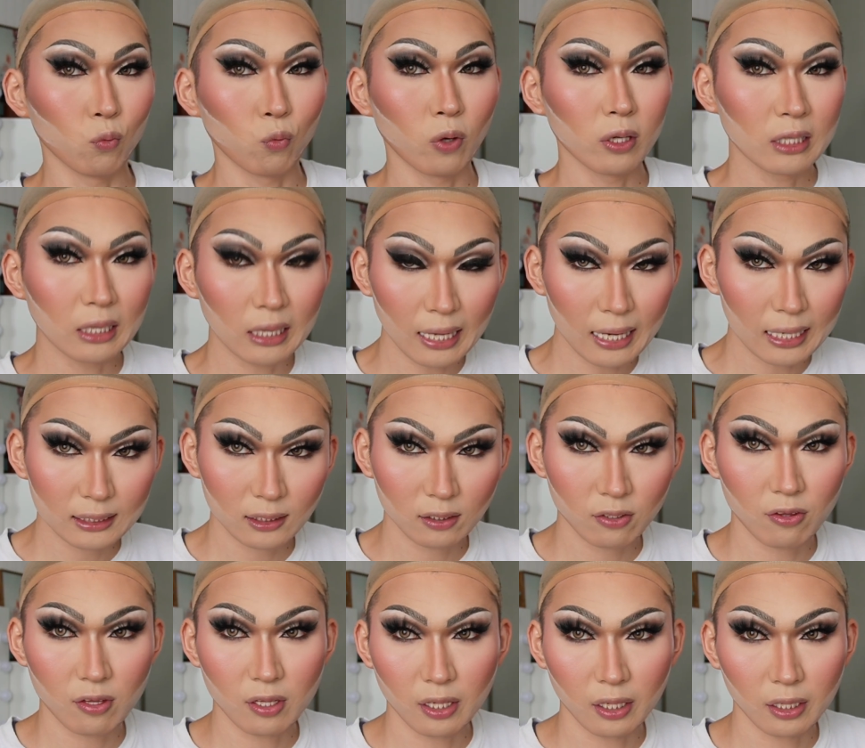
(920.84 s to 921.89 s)
one last
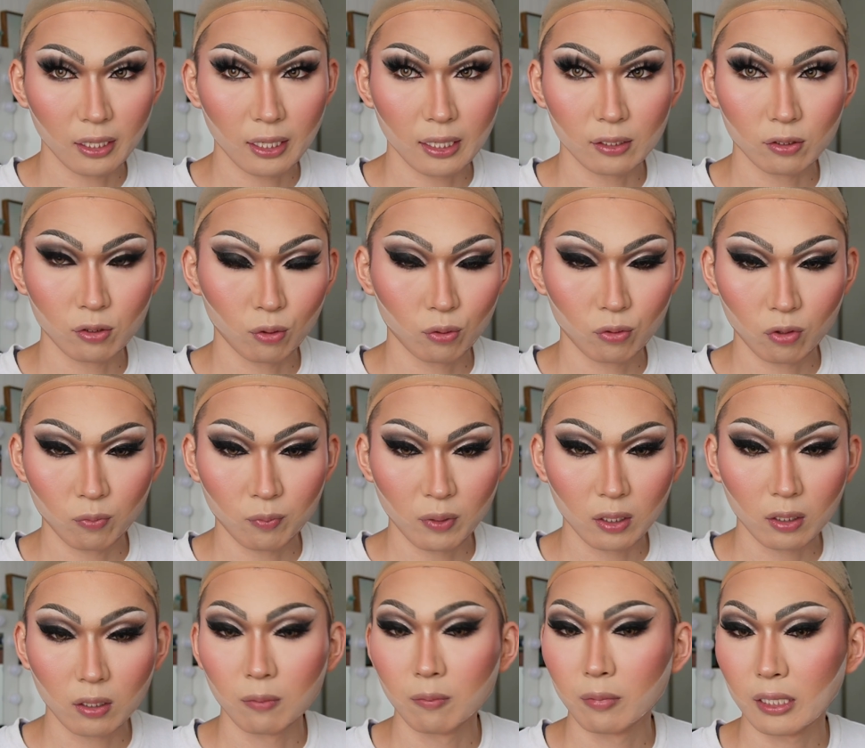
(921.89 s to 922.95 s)
thing I do to my
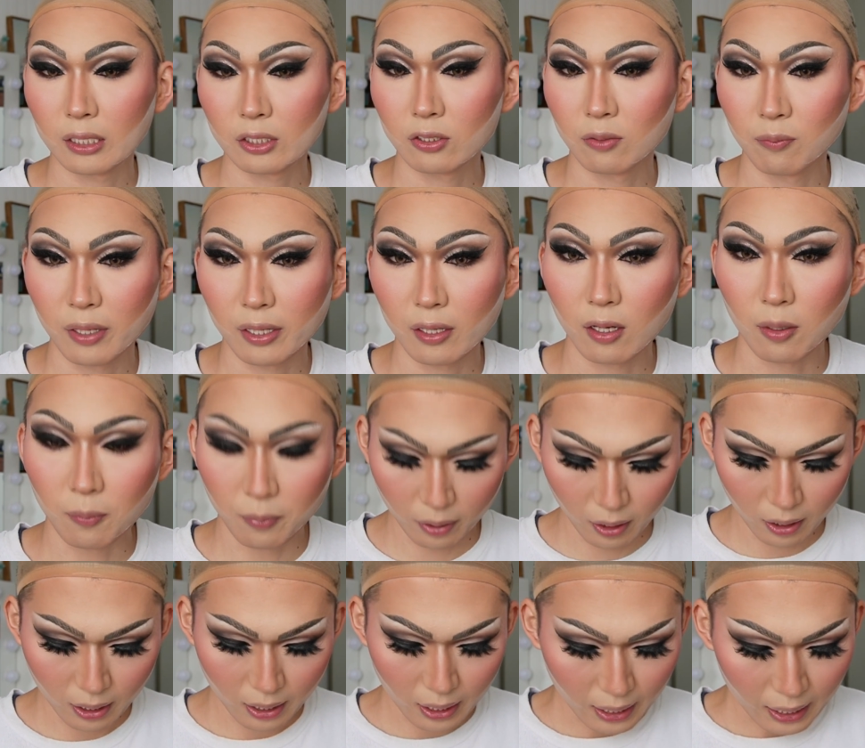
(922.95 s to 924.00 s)
complexion makeup
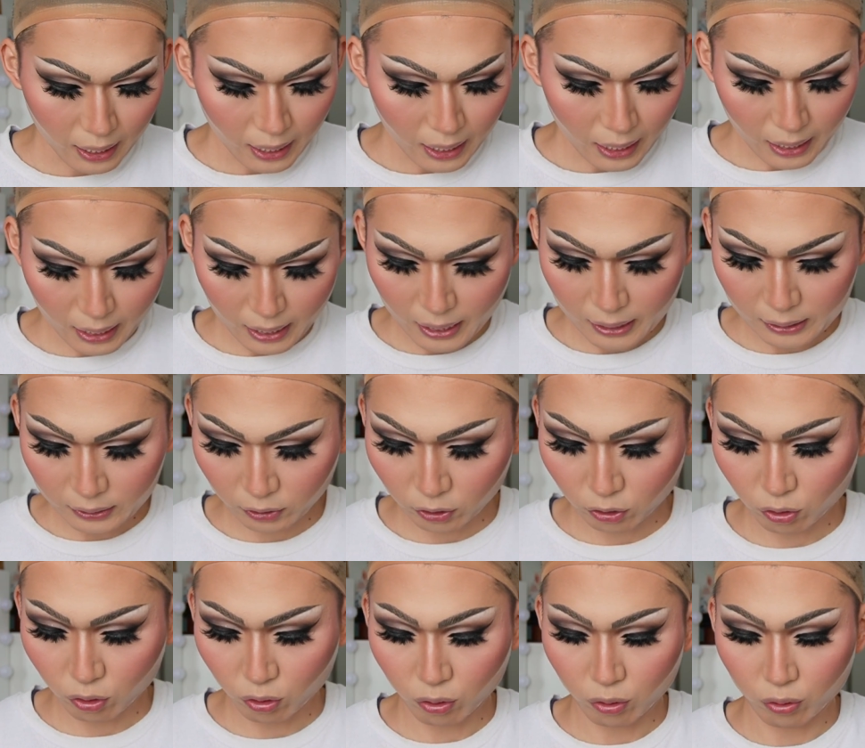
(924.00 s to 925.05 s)
is
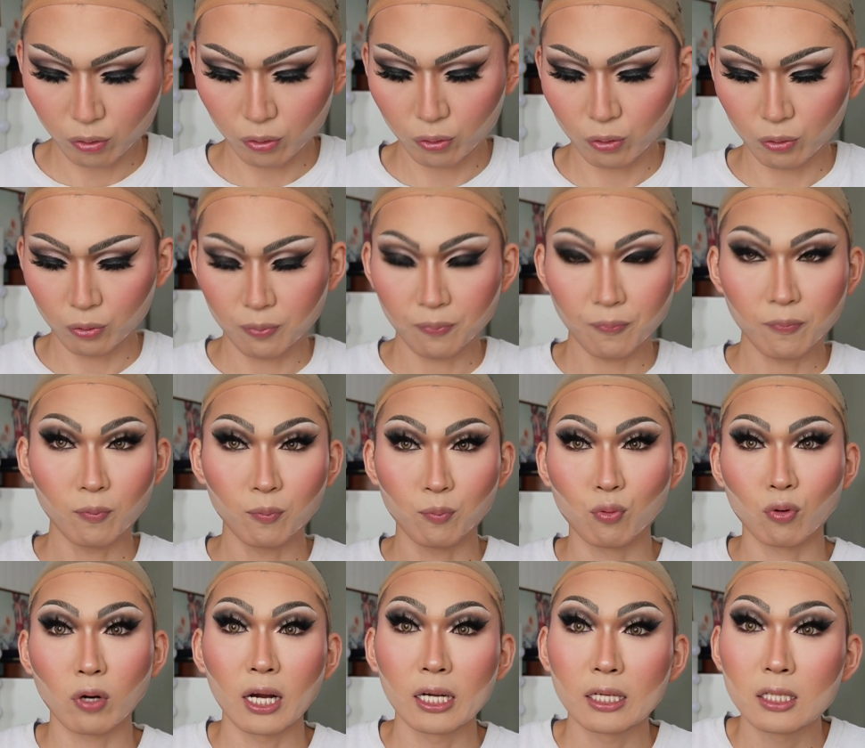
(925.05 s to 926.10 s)
to
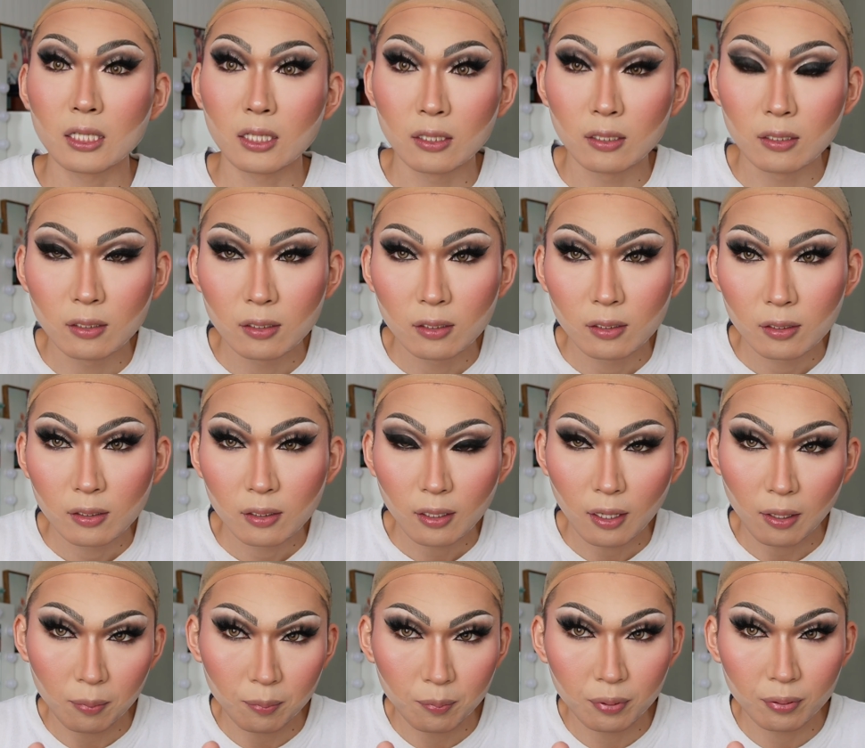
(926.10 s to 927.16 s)
brighten
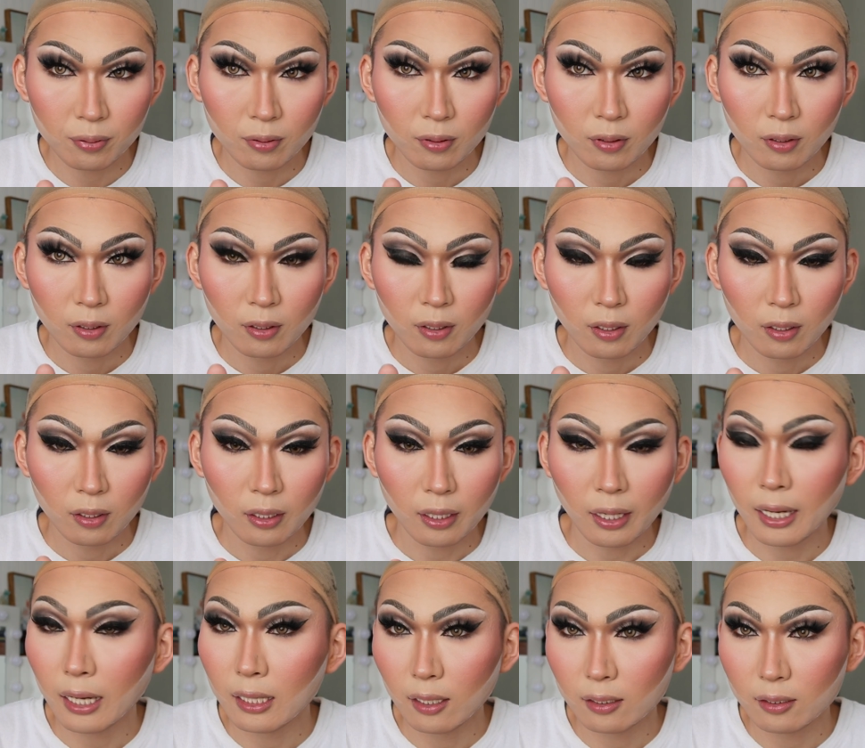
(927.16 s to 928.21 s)
up the
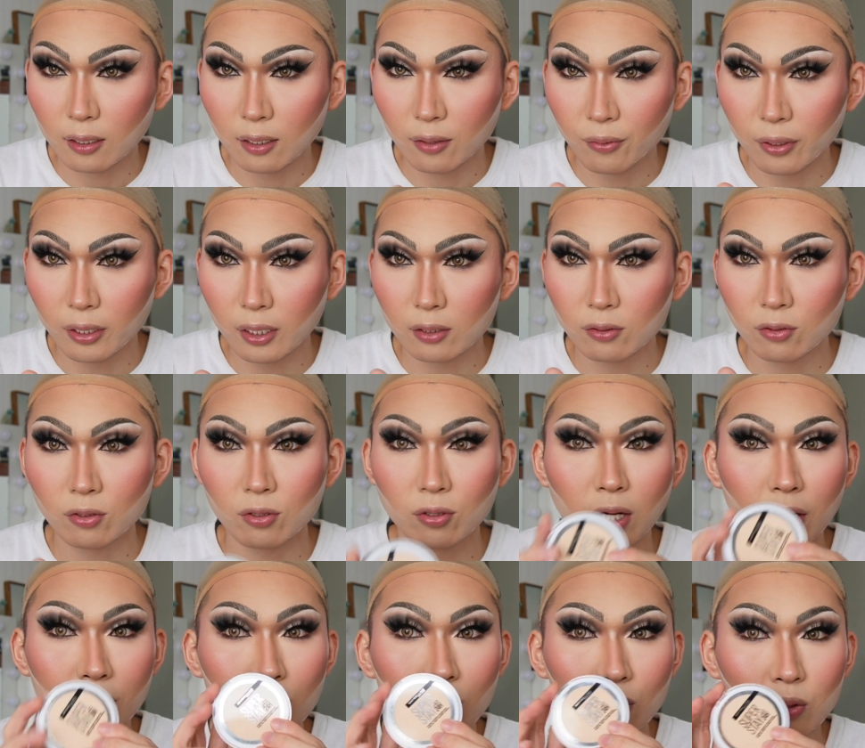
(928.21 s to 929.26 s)
highlight area. So I
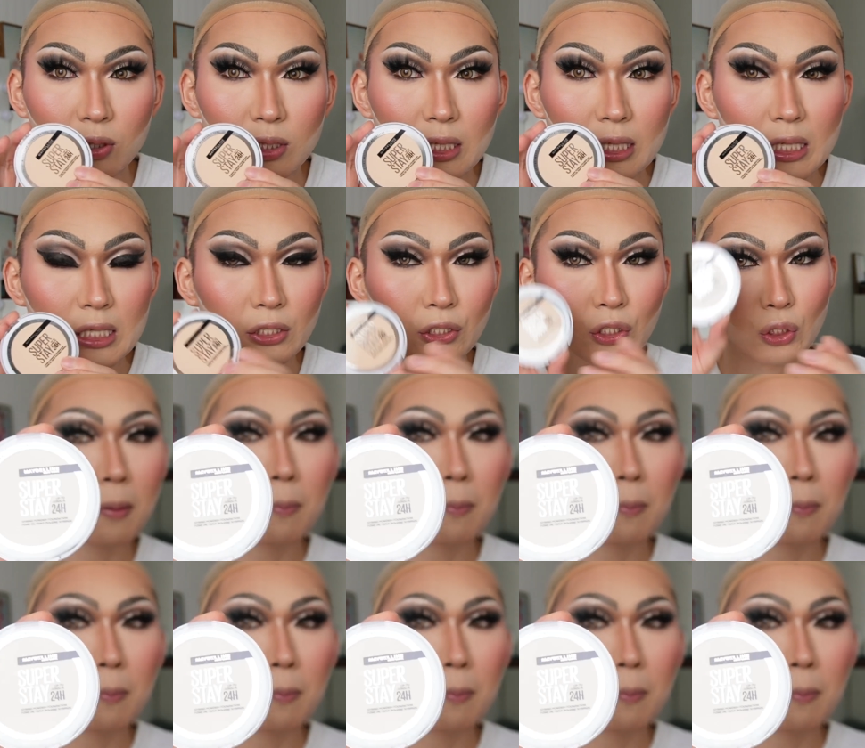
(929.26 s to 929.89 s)
use this